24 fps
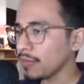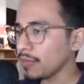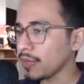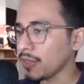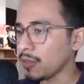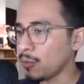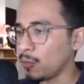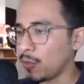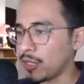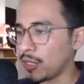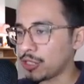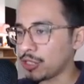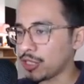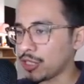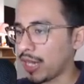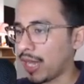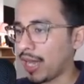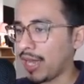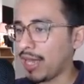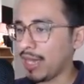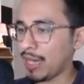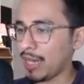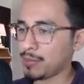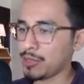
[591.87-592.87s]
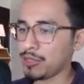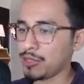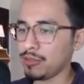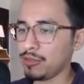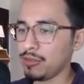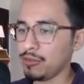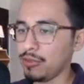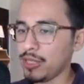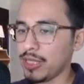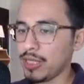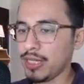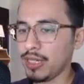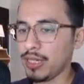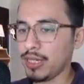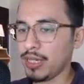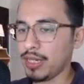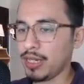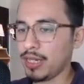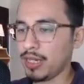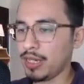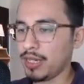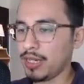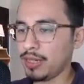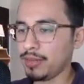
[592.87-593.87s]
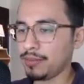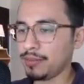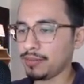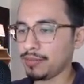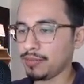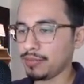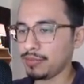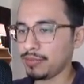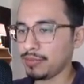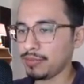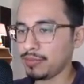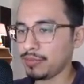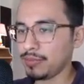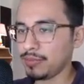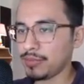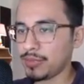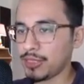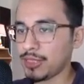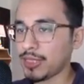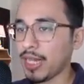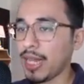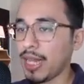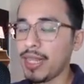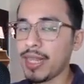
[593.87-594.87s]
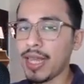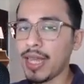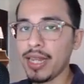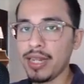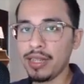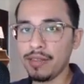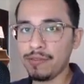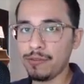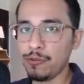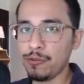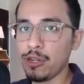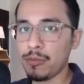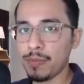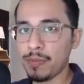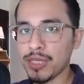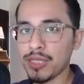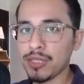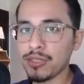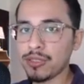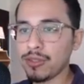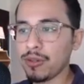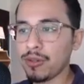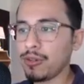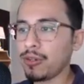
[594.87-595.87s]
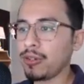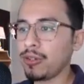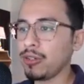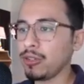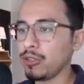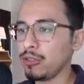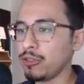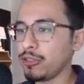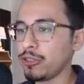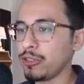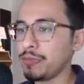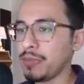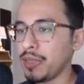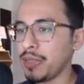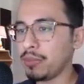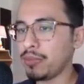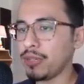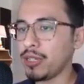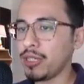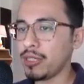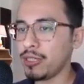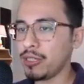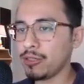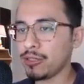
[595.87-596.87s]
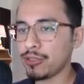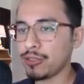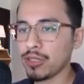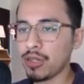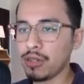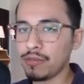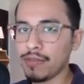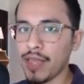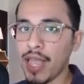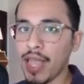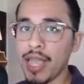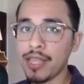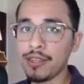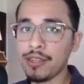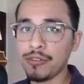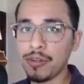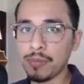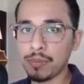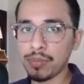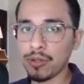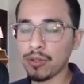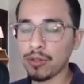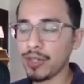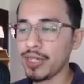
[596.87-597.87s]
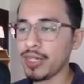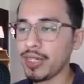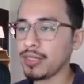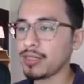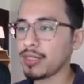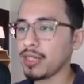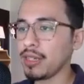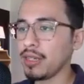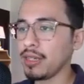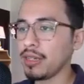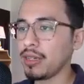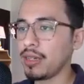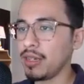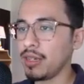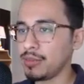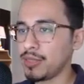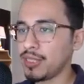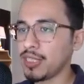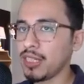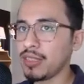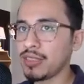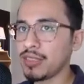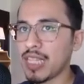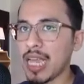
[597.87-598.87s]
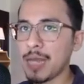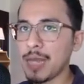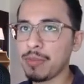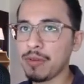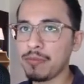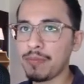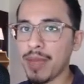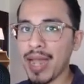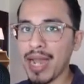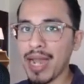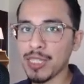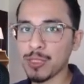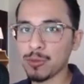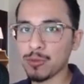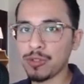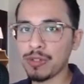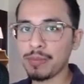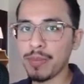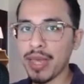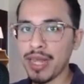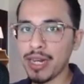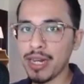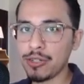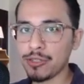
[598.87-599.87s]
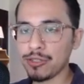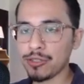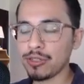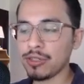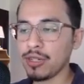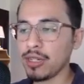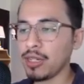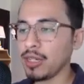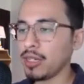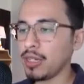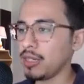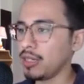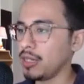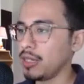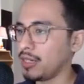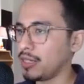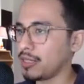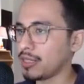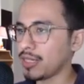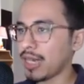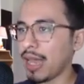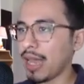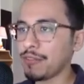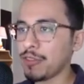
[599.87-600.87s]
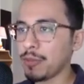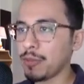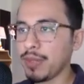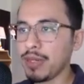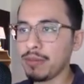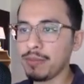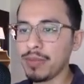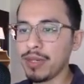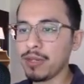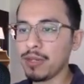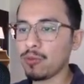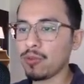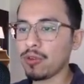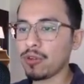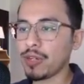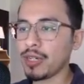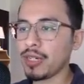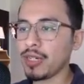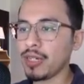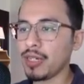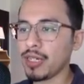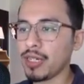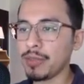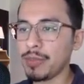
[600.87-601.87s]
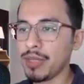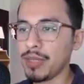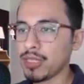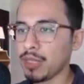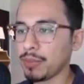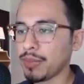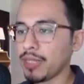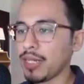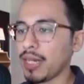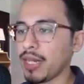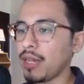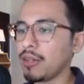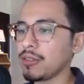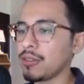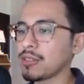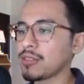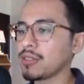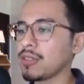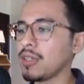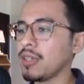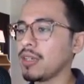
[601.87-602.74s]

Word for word: which I absolutely. Uh, say that if you're a business owner, you should be putting yourself and your employees on some type of password manager. It doesn't have to be a Bitwarden, it could be something else.